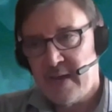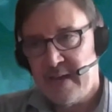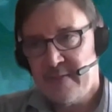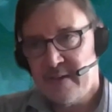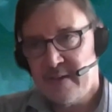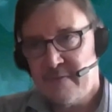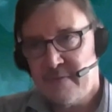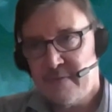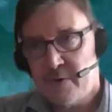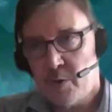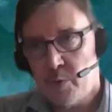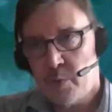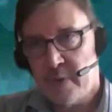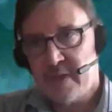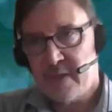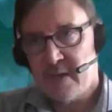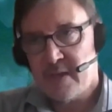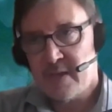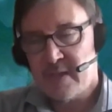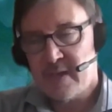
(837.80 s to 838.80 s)
And therefore, we
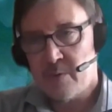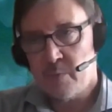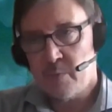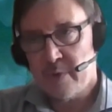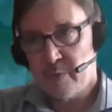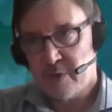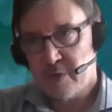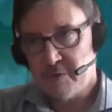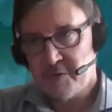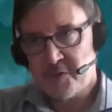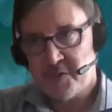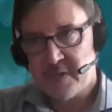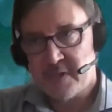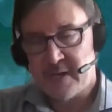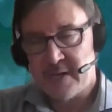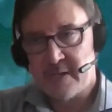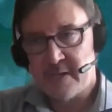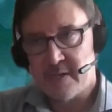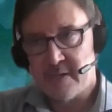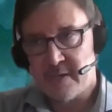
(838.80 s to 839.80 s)
think that we want to
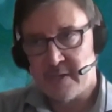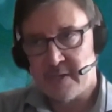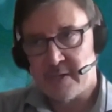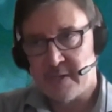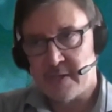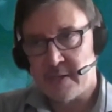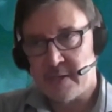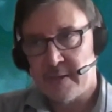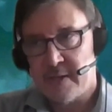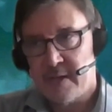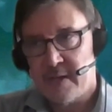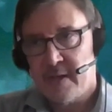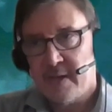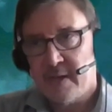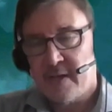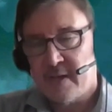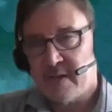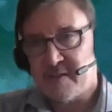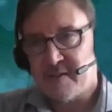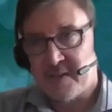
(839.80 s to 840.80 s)
start
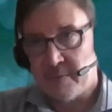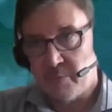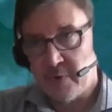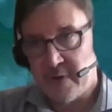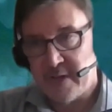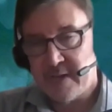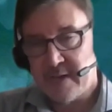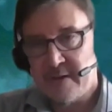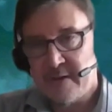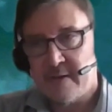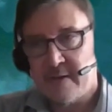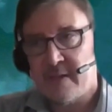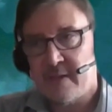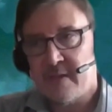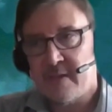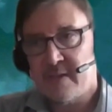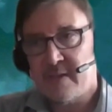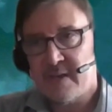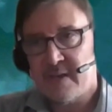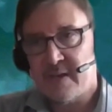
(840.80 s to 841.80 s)
somewhere
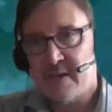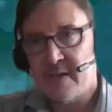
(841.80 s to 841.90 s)
and